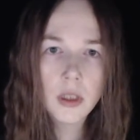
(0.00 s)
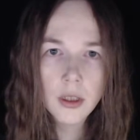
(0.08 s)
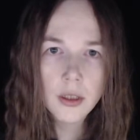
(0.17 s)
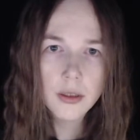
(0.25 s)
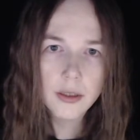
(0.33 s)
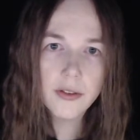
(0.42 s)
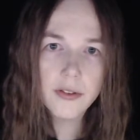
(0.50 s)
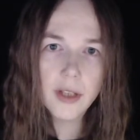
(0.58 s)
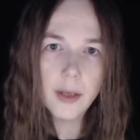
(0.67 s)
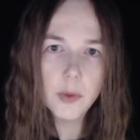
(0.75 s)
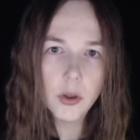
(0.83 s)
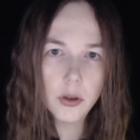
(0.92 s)
This
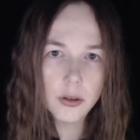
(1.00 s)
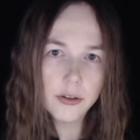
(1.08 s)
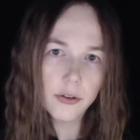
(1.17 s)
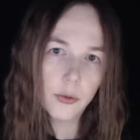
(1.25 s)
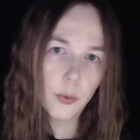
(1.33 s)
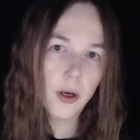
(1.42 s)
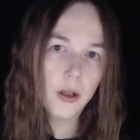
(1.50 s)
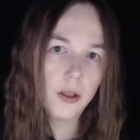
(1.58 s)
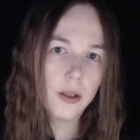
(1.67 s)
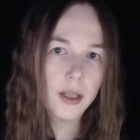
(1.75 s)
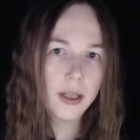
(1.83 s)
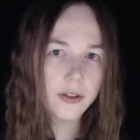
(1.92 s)
time the corridor's wall
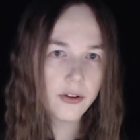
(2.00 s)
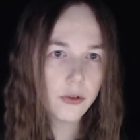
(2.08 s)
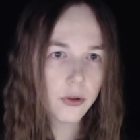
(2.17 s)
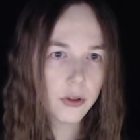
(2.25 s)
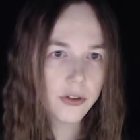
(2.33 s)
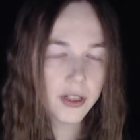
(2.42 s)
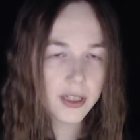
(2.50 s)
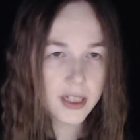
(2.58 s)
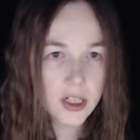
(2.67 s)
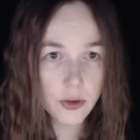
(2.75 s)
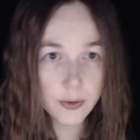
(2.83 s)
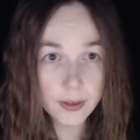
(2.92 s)
has a door set
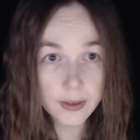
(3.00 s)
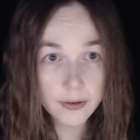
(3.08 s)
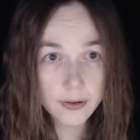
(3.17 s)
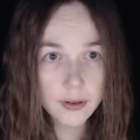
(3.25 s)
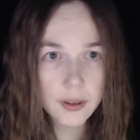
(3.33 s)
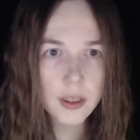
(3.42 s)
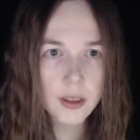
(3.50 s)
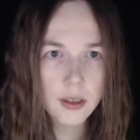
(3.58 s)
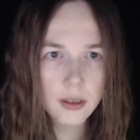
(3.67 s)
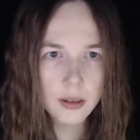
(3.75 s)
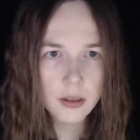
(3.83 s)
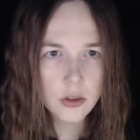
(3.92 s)
into it.
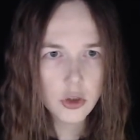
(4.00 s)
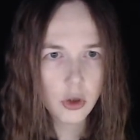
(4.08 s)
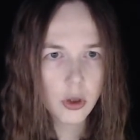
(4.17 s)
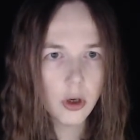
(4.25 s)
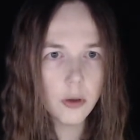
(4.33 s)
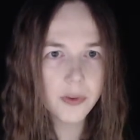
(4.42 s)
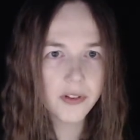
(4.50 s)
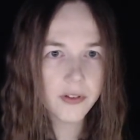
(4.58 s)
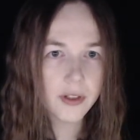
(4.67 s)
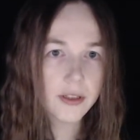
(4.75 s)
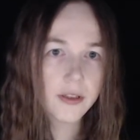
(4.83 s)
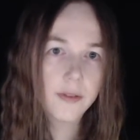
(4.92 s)
John opens
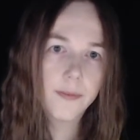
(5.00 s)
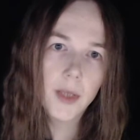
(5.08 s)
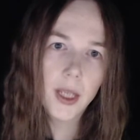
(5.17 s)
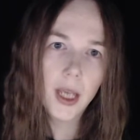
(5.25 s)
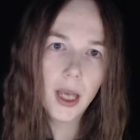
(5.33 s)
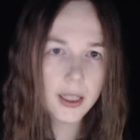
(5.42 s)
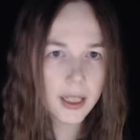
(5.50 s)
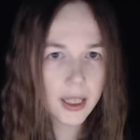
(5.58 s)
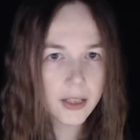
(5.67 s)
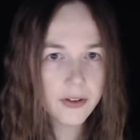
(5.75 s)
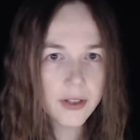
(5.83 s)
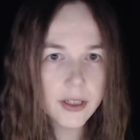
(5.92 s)
it, and they
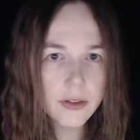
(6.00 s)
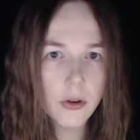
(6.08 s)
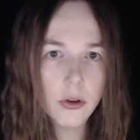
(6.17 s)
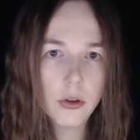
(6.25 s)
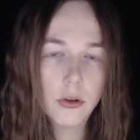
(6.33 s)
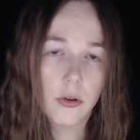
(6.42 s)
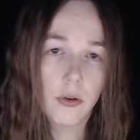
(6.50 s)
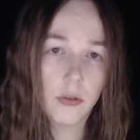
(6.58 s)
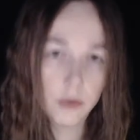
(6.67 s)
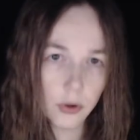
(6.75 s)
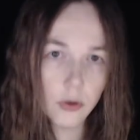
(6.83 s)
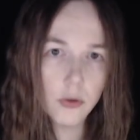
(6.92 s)
enter into the
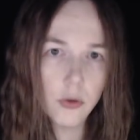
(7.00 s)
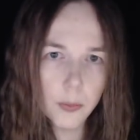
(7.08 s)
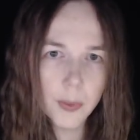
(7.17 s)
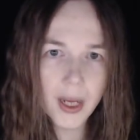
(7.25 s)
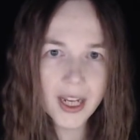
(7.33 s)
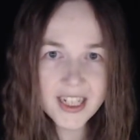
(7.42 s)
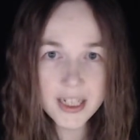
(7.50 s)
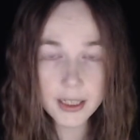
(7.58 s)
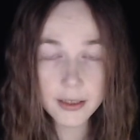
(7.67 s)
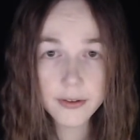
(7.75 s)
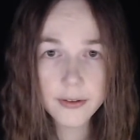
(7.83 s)
control room behind it.